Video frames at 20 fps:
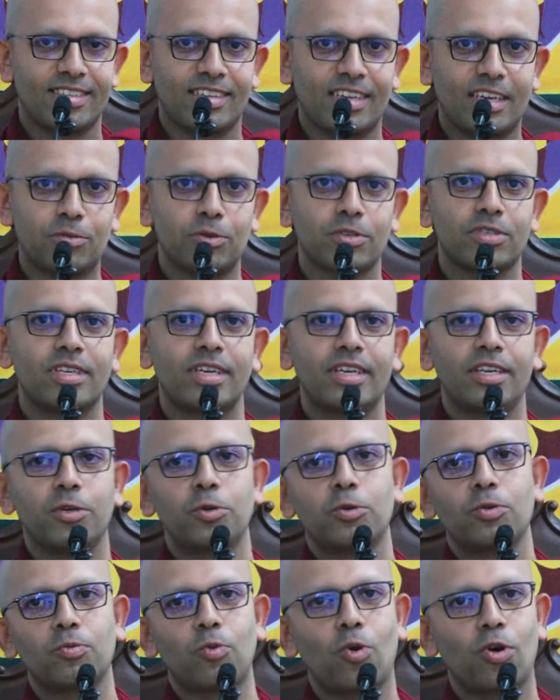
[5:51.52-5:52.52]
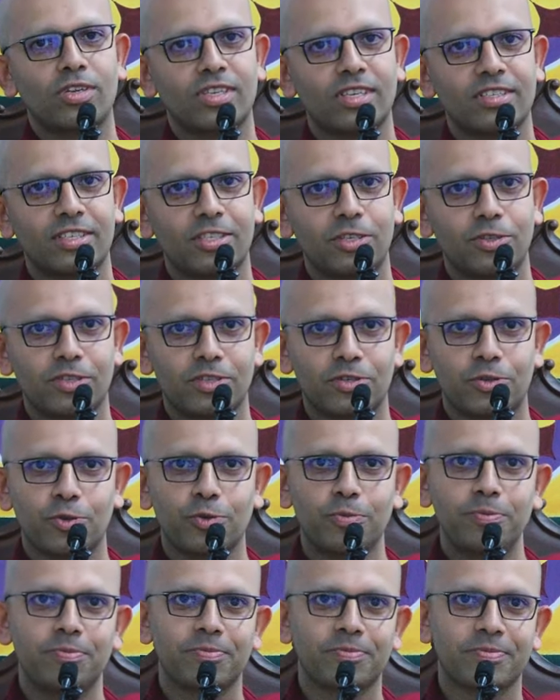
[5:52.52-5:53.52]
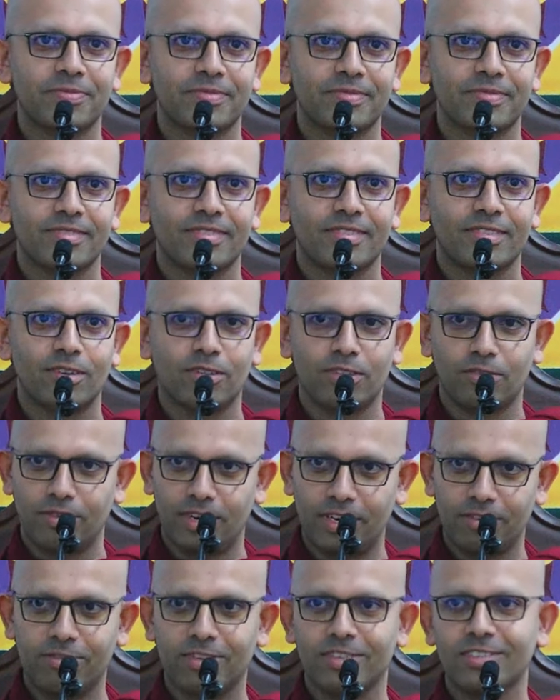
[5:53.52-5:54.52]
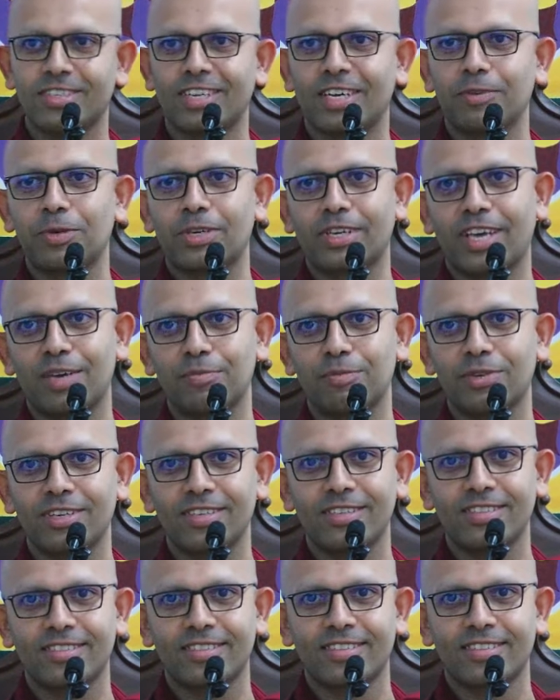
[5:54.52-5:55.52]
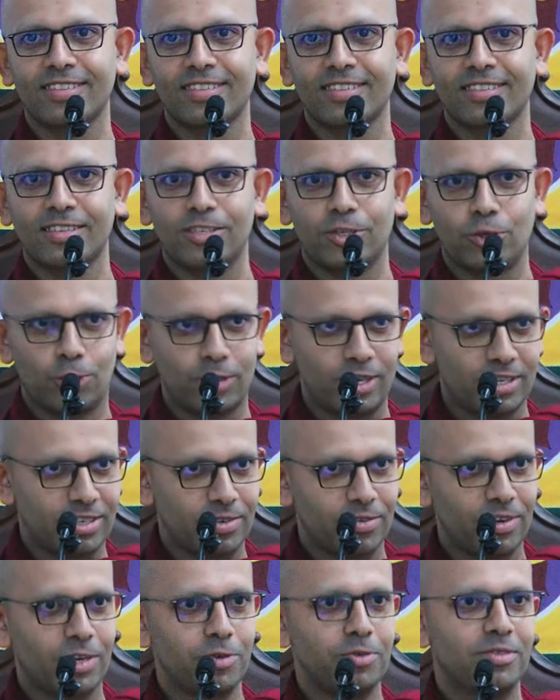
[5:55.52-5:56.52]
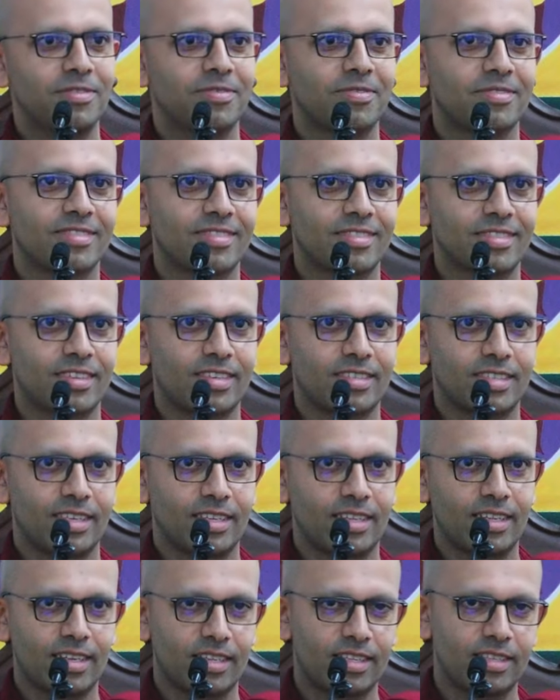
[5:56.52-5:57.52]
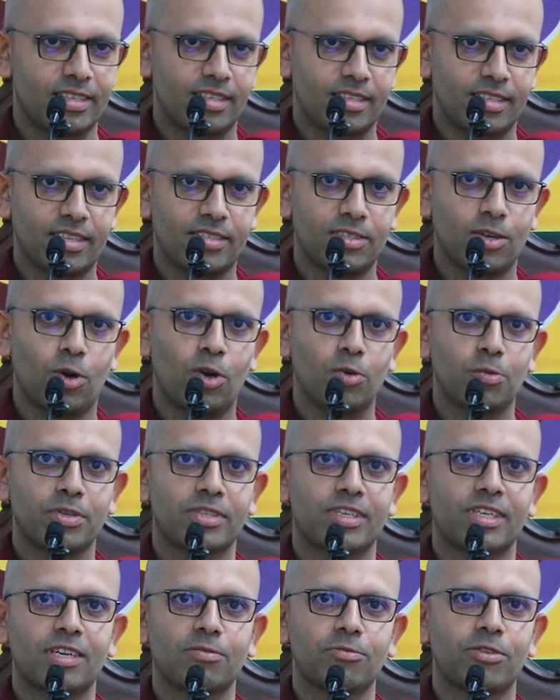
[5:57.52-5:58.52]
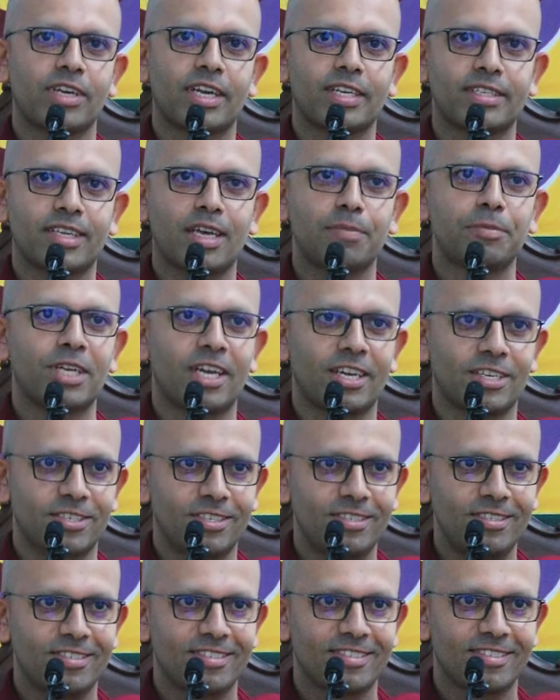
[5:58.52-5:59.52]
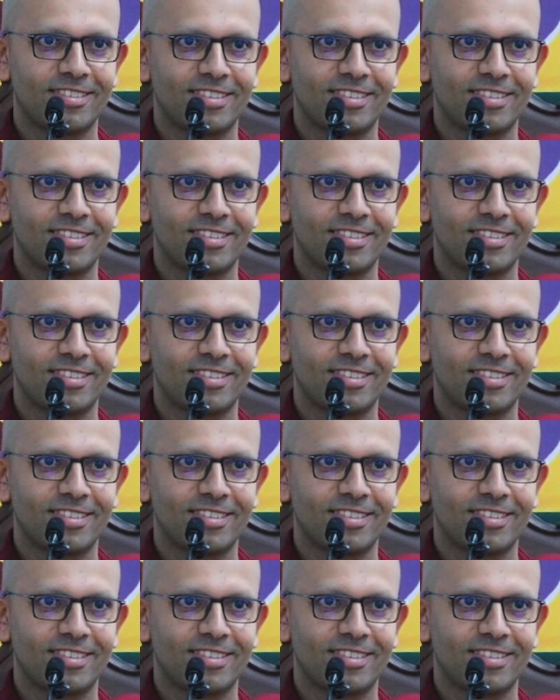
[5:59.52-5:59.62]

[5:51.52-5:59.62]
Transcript: It was he who walked us into this room on the very first day we came here, showed us around. This, this, this hall was set up for an examination.